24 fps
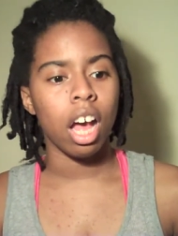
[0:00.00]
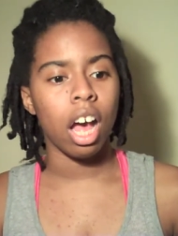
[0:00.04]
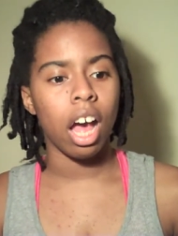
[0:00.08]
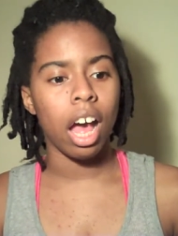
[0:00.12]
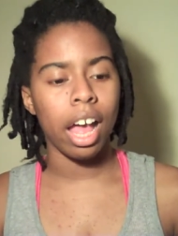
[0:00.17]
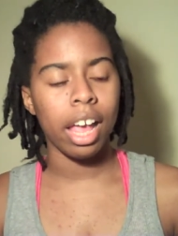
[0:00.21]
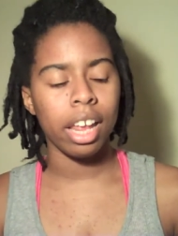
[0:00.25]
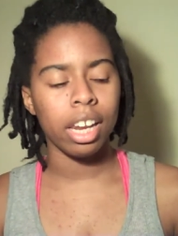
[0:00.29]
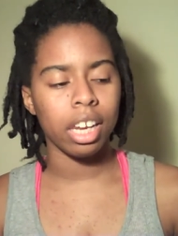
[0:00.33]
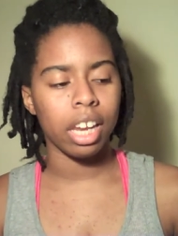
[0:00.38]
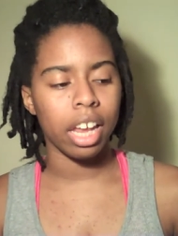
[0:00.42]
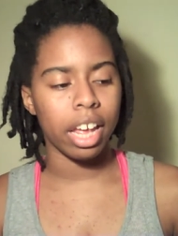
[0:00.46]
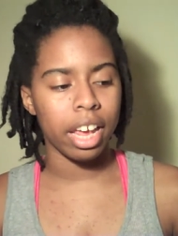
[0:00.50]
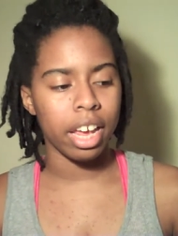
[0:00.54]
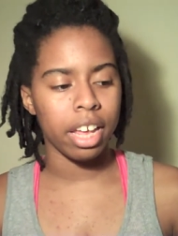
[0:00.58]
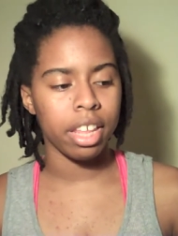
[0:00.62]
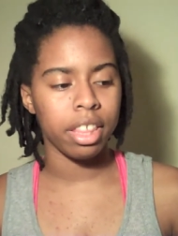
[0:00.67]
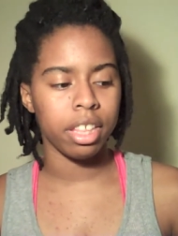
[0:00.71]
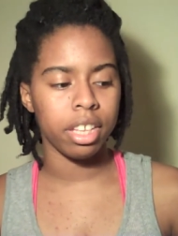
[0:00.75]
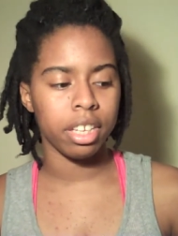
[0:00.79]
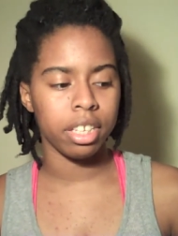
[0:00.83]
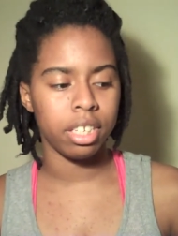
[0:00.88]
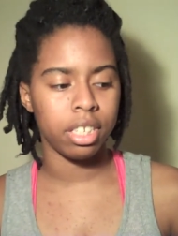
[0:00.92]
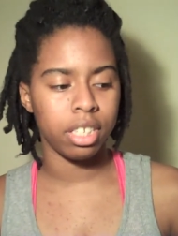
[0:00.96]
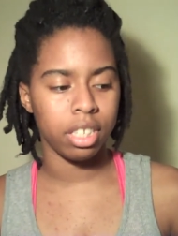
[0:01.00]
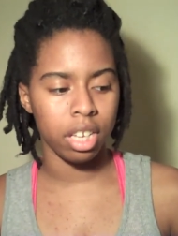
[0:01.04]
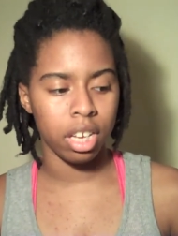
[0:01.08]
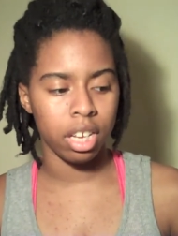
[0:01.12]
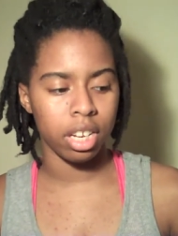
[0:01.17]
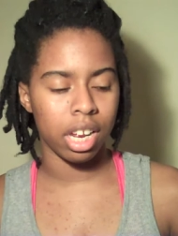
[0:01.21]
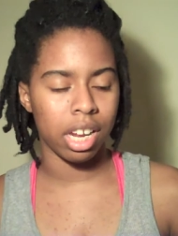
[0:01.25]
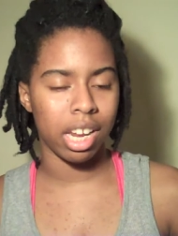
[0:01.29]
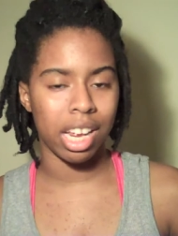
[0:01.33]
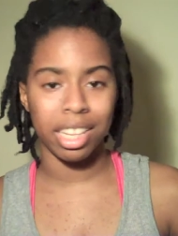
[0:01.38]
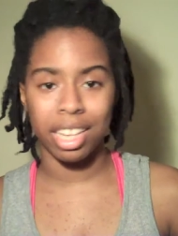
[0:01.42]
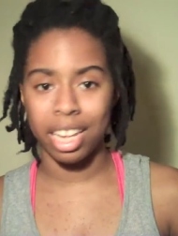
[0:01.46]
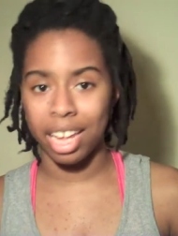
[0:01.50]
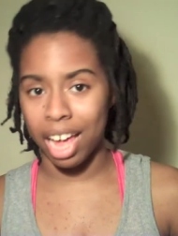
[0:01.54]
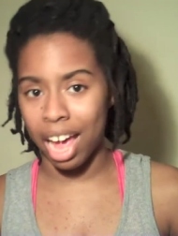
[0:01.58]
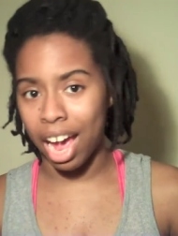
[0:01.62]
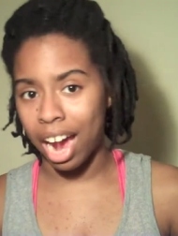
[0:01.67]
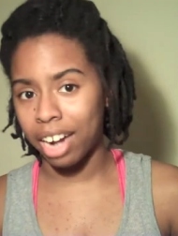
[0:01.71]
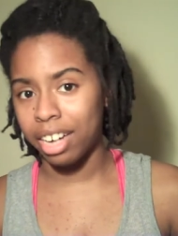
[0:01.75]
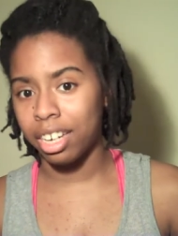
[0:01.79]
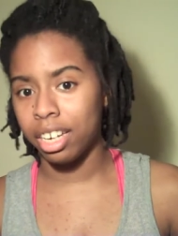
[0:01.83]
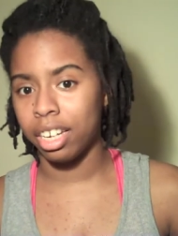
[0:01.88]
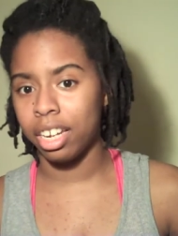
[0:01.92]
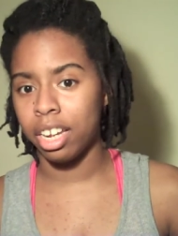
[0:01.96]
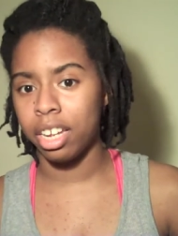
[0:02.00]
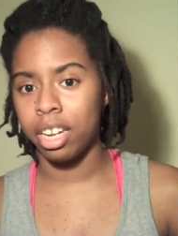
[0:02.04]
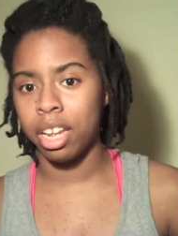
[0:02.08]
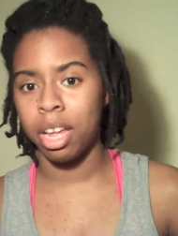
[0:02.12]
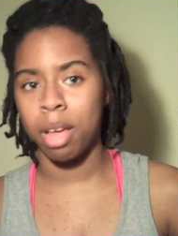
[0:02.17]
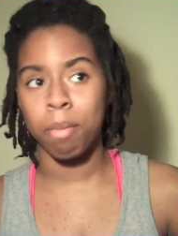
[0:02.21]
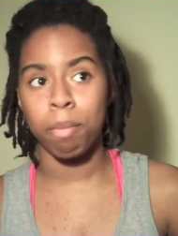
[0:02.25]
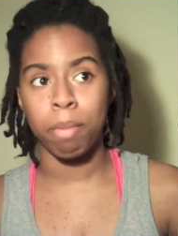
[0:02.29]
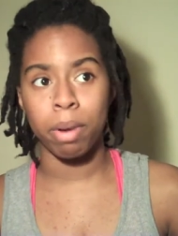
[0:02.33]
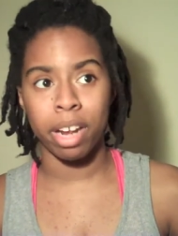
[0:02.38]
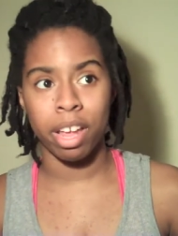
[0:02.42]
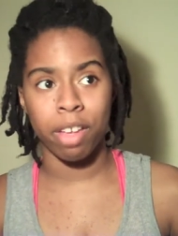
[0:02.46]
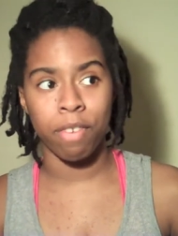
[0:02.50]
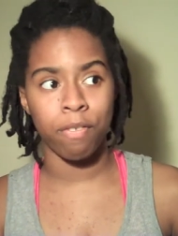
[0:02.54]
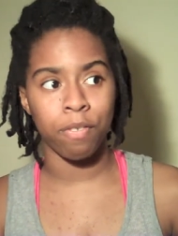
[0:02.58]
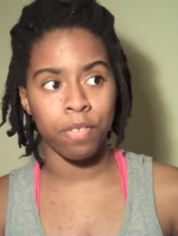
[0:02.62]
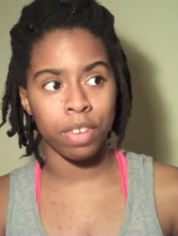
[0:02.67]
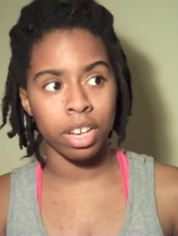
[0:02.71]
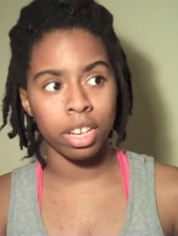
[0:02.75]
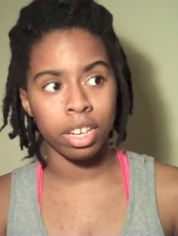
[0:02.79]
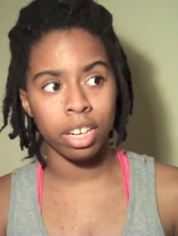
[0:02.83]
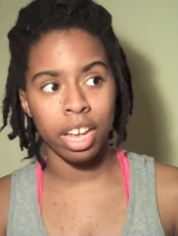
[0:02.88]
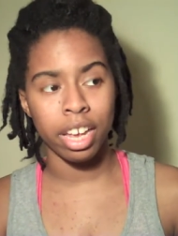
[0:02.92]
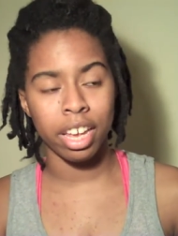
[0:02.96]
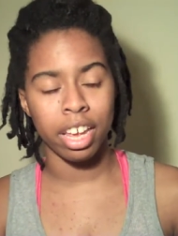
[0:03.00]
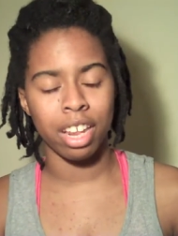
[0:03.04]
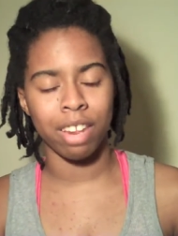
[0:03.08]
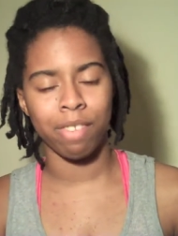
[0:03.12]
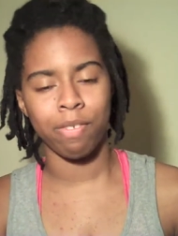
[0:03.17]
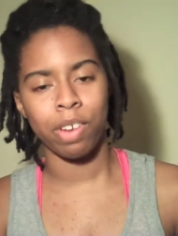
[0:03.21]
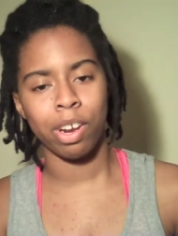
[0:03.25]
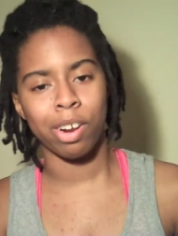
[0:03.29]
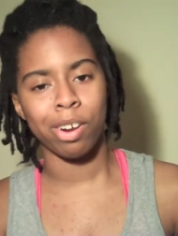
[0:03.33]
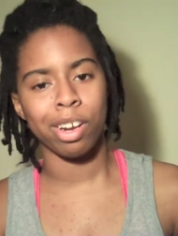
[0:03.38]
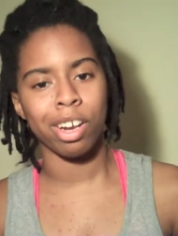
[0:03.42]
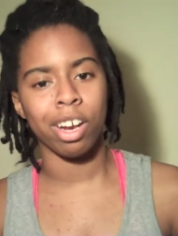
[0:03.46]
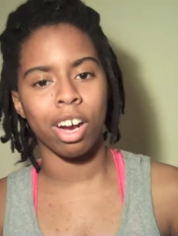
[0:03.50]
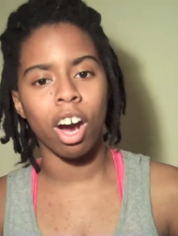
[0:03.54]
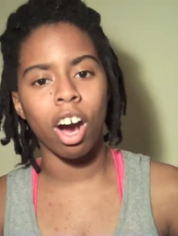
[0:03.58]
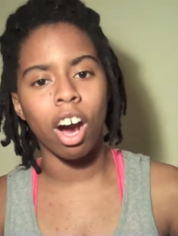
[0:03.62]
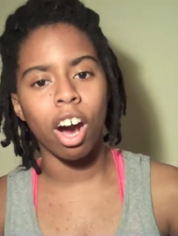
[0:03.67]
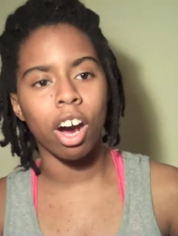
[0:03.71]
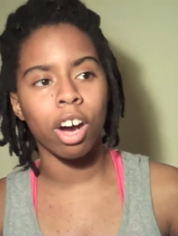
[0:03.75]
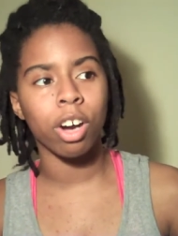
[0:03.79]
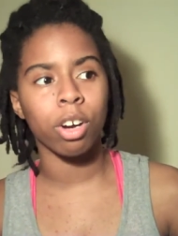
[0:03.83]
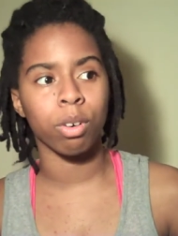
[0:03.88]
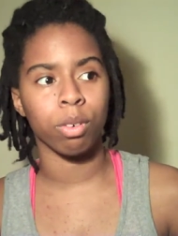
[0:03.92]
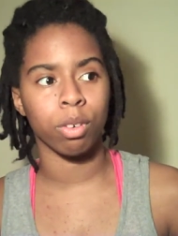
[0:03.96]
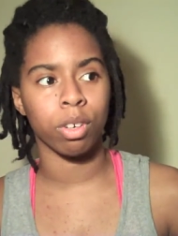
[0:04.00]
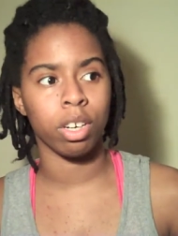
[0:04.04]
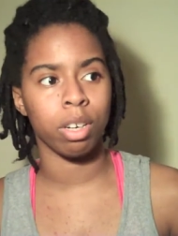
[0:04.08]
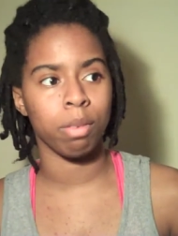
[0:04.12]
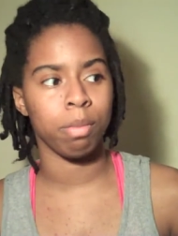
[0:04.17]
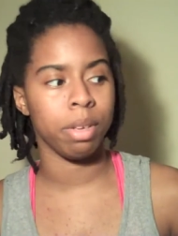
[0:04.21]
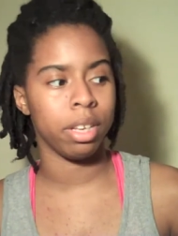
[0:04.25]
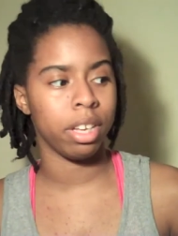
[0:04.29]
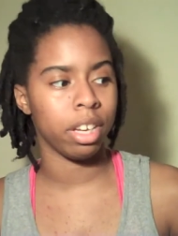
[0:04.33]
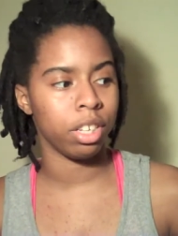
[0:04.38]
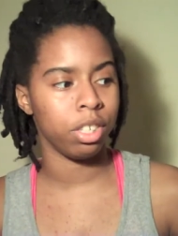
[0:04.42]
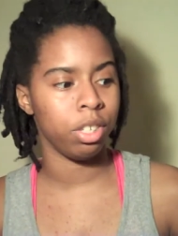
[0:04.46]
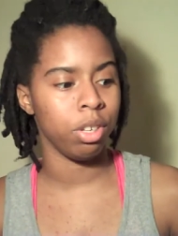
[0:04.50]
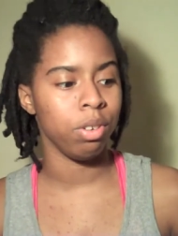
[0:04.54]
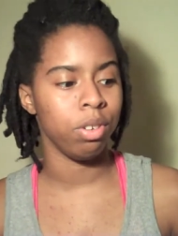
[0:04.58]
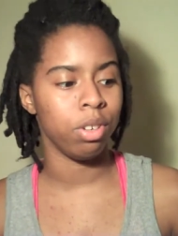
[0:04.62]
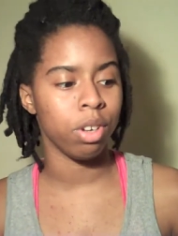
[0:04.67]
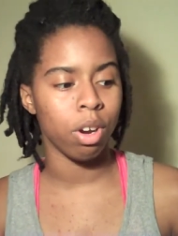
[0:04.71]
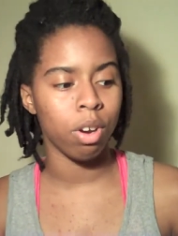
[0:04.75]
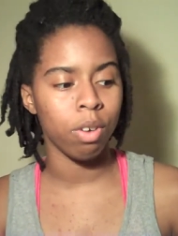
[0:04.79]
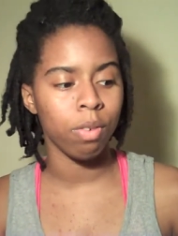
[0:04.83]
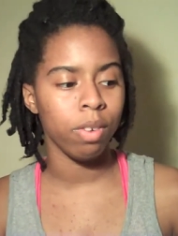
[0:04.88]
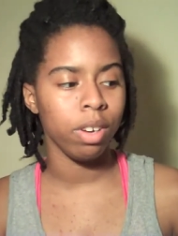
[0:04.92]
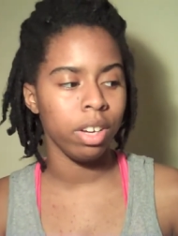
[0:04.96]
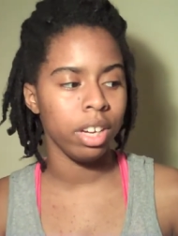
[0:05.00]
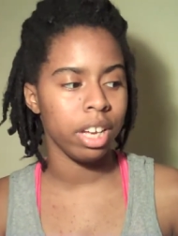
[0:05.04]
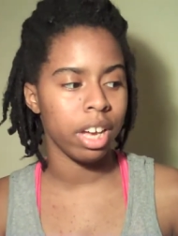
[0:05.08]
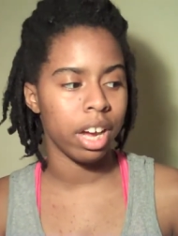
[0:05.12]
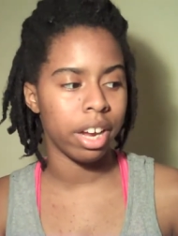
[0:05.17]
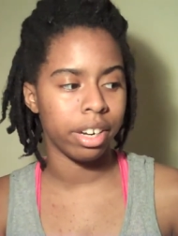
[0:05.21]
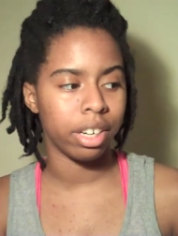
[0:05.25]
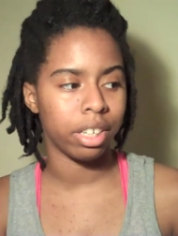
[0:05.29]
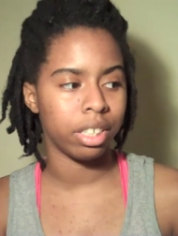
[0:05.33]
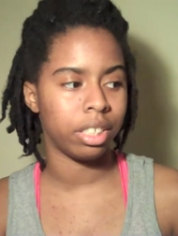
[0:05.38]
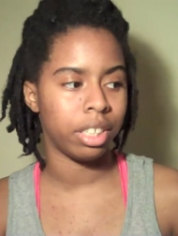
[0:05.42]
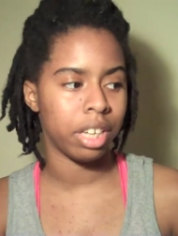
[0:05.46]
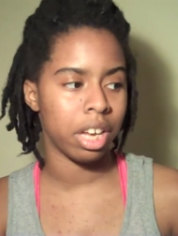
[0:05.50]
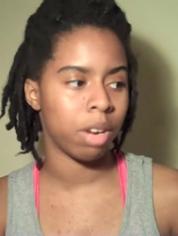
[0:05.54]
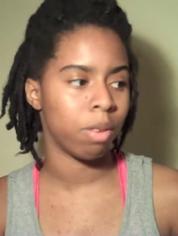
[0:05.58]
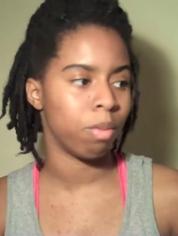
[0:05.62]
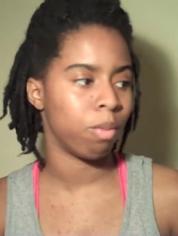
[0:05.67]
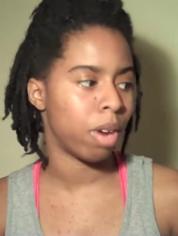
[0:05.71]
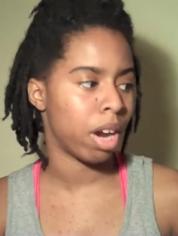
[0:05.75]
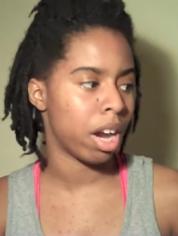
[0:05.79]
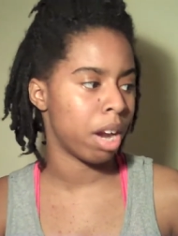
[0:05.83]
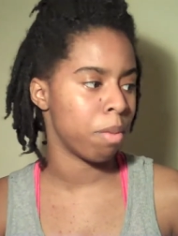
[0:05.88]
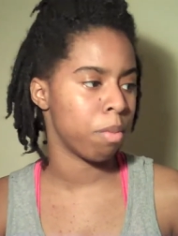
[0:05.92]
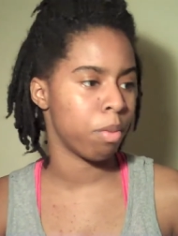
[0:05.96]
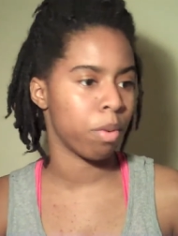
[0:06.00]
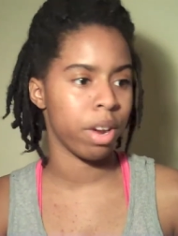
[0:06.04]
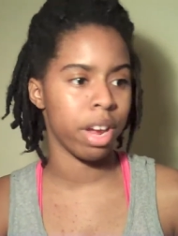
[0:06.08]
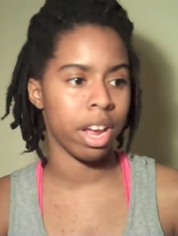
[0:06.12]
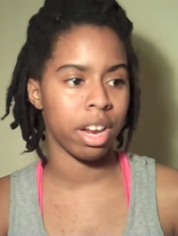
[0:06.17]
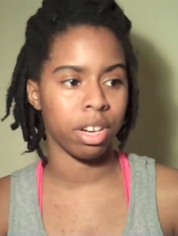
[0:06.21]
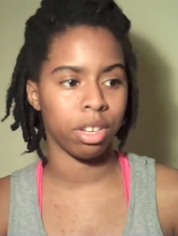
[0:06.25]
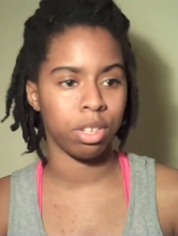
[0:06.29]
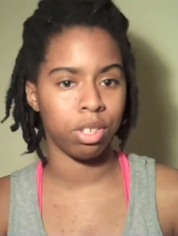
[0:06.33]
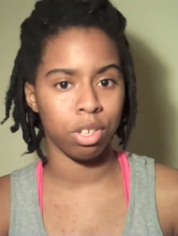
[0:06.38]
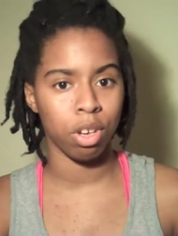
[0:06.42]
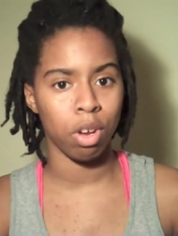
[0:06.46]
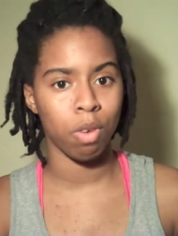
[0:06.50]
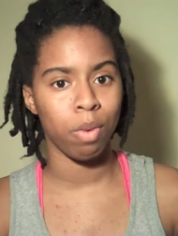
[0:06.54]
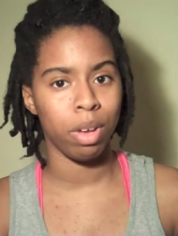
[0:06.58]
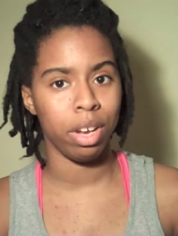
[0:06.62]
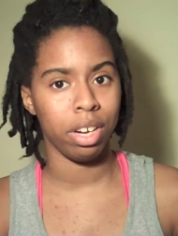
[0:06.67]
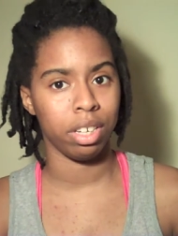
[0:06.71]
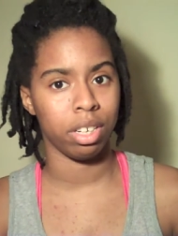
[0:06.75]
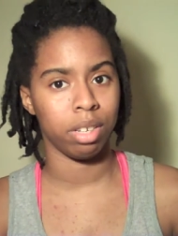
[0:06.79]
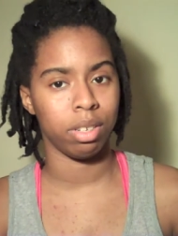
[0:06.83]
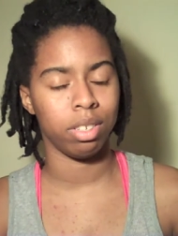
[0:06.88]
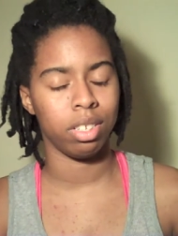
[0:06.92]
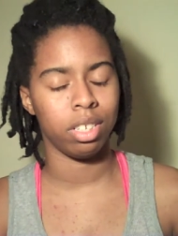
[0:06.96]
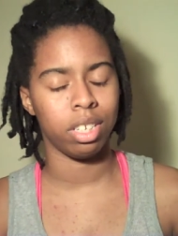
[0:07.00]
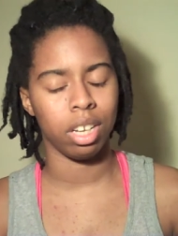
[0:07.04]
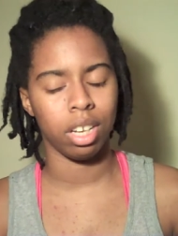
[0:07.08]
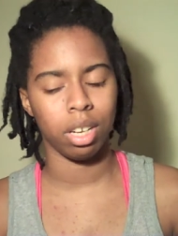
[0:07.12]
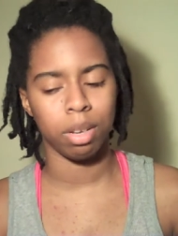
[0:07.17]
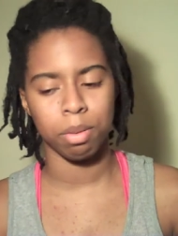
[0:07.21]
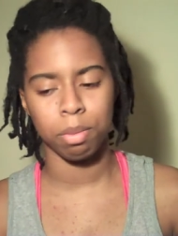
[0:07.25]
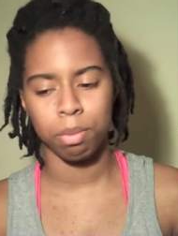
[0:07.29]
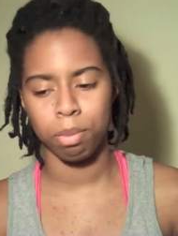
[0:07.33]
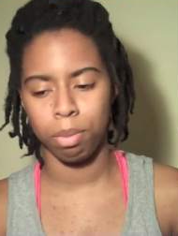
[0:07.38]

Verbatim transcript: I like this scene, I like the acting in it, but I feel like it's very awkward because you don't really understand why Brienne is still willing to,